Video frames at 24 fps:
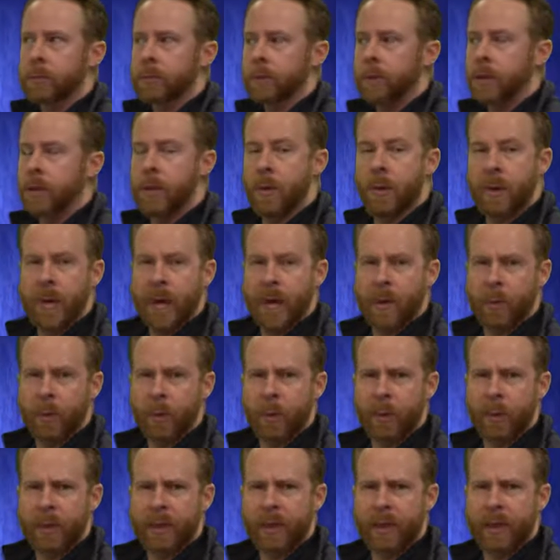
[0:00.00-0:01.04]
Do you know an
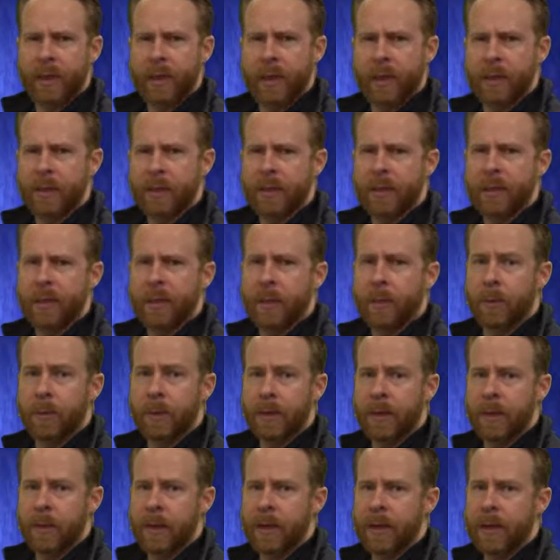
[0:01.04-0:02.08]
animal with the letter
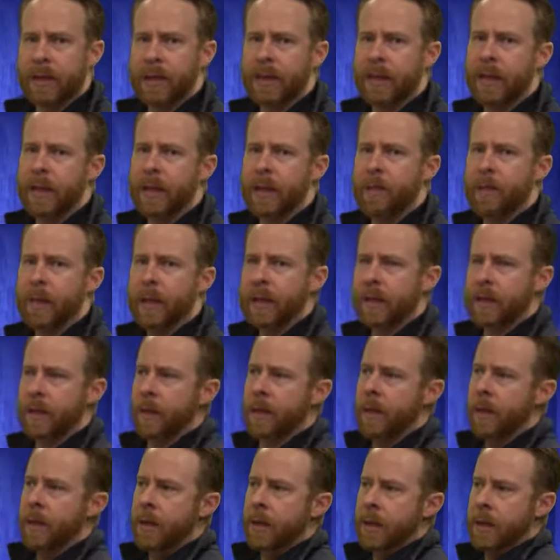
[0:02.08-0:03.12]
W in its name that has
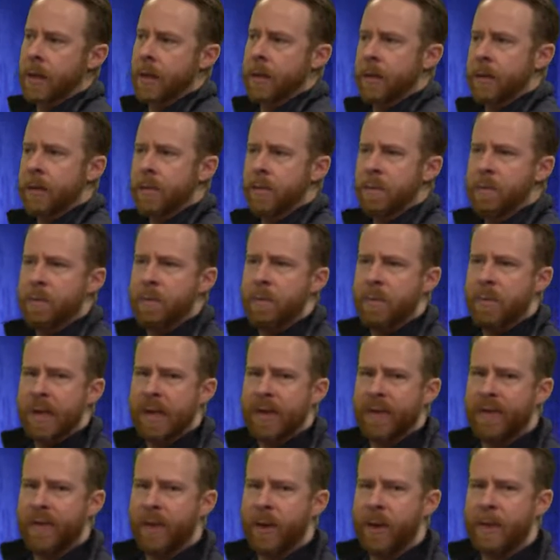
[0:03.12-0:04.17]
a
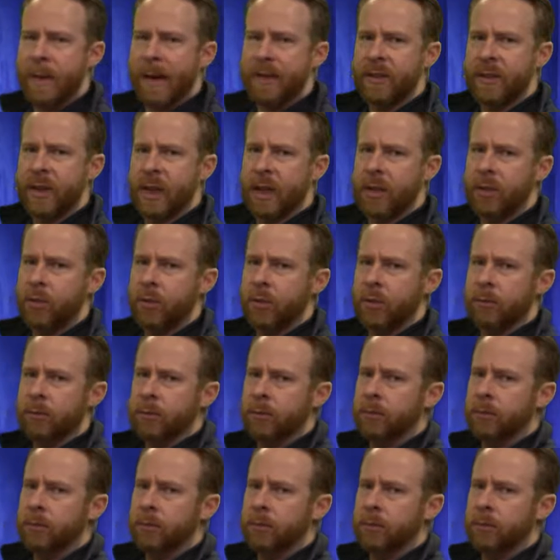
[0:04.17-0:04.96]
big furry mustache?